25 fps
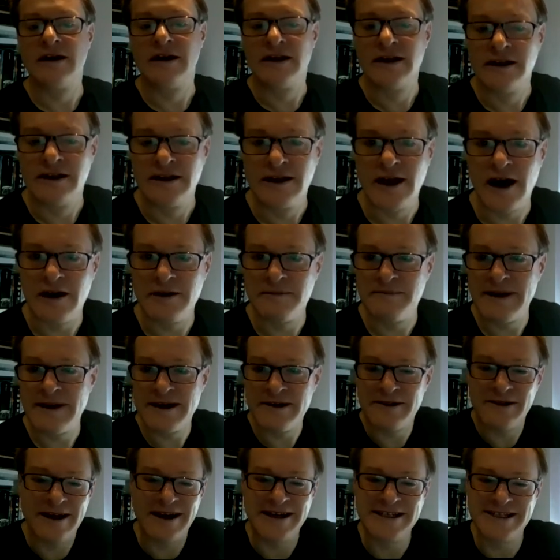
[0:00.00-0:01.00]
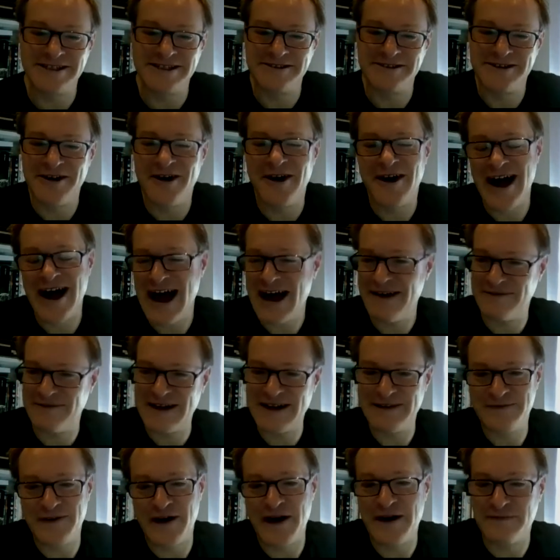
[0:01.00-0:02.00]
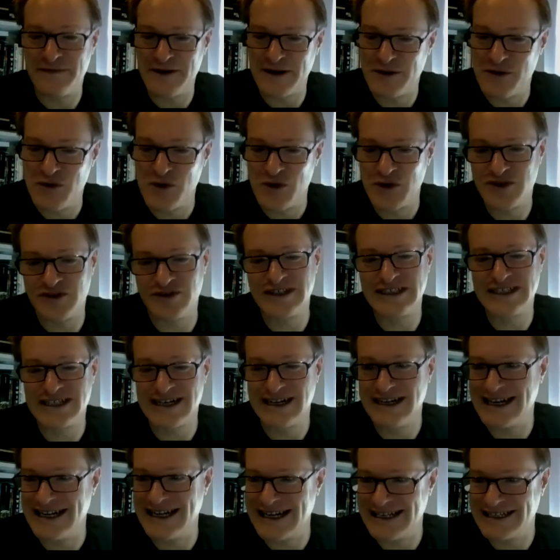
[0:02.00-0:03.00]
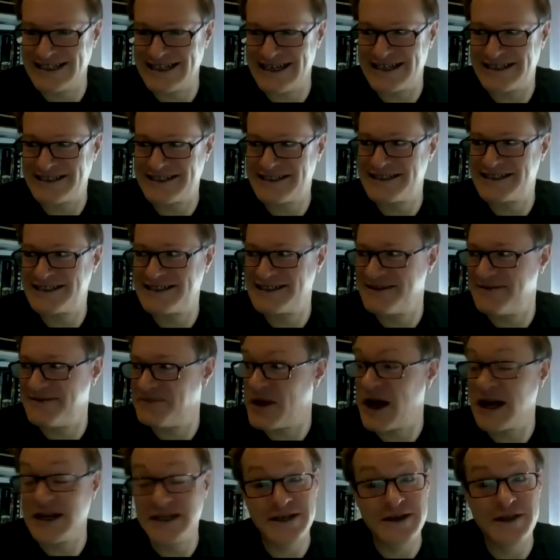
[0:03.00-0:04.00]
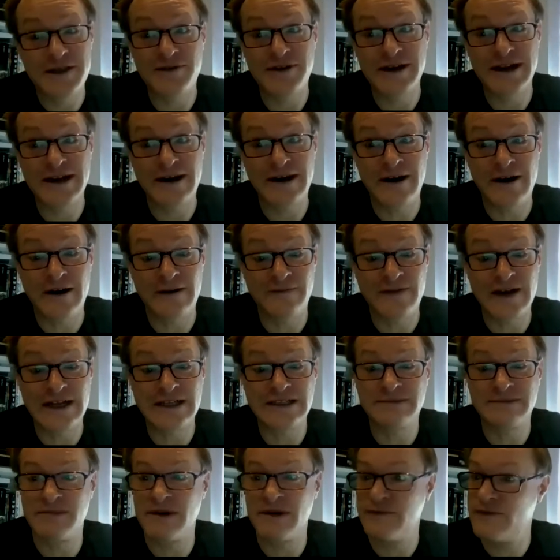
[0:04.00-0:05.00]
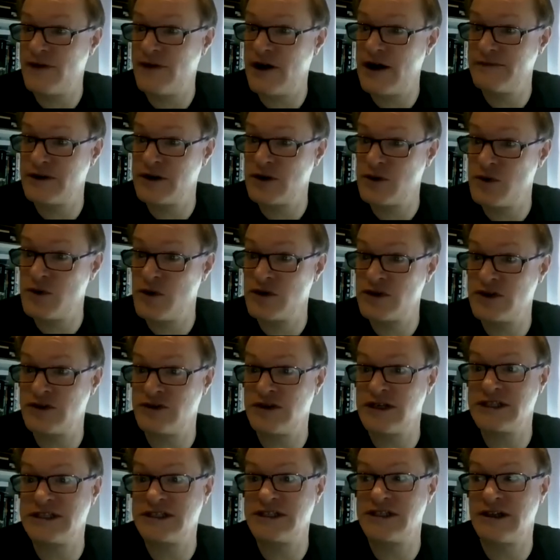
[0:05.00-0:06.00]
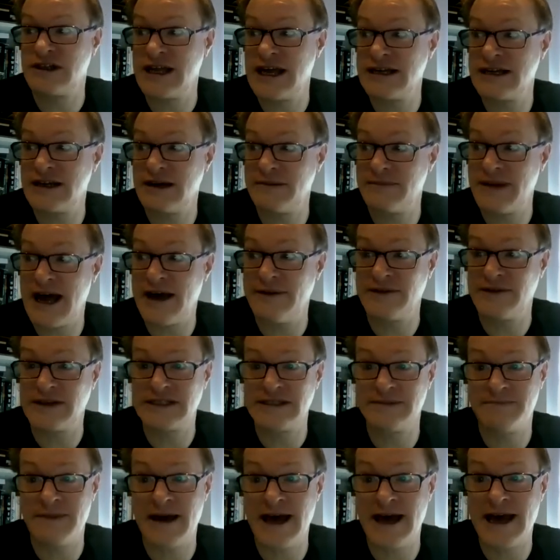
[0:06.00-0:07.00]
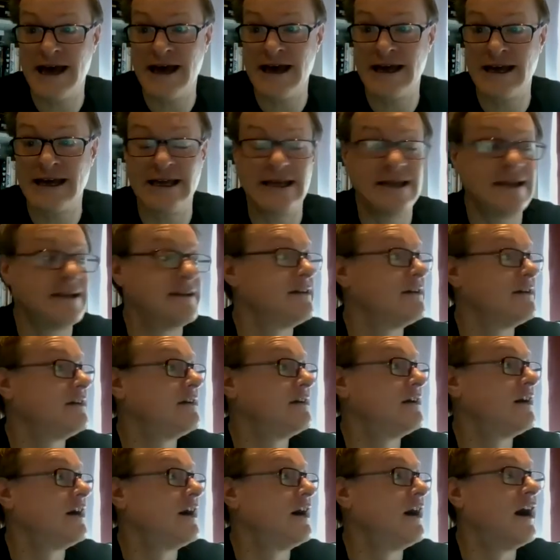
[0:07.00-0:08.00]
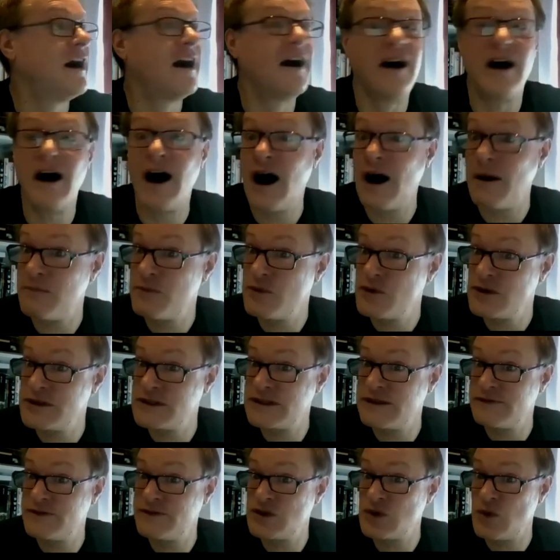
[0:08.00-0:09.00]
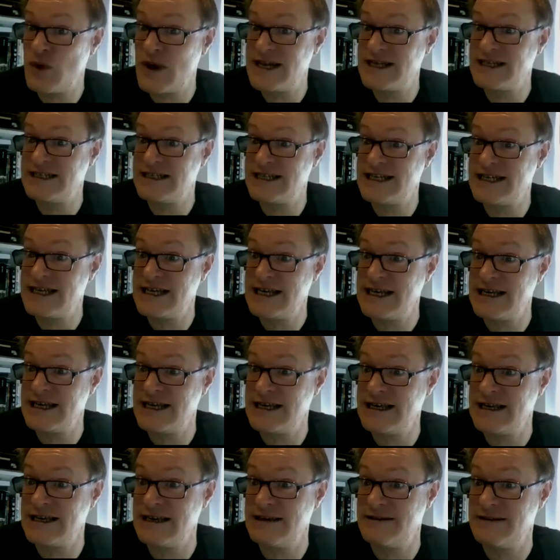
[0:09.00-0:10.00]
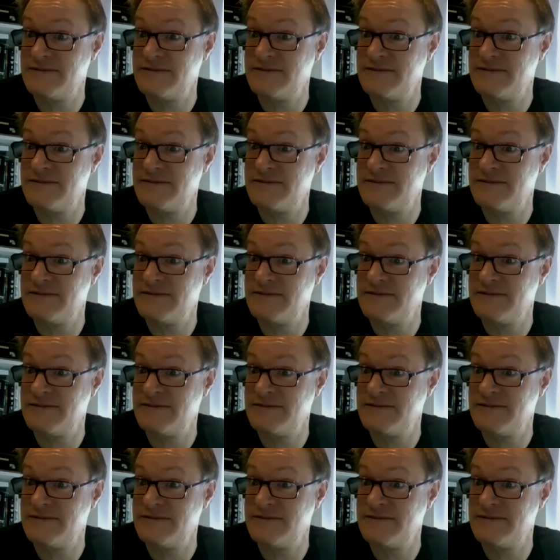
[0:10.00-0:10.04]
No, Bill, I do not have any 5¼ inch cleaning discs. I do 3½ inch, but 5¼ inch, you'll end up having to pay upwards of 20